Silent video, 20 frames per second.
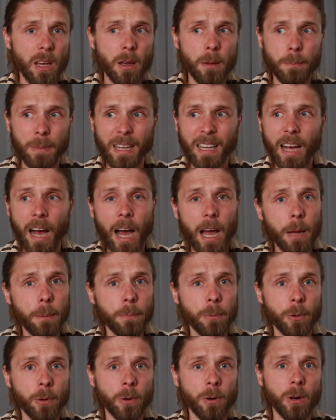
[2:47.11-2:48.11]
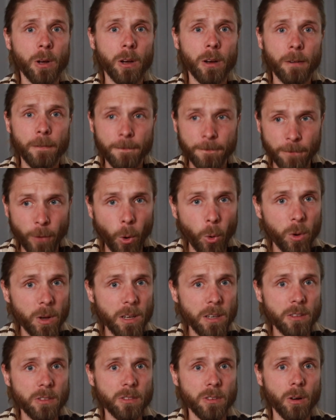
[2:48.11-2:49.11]
being hyper
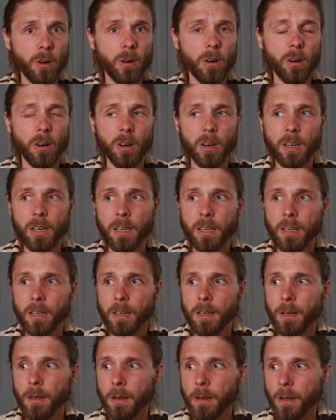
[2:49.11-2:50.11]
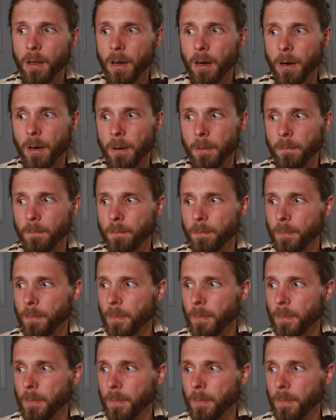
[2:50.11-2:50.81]
focused on um,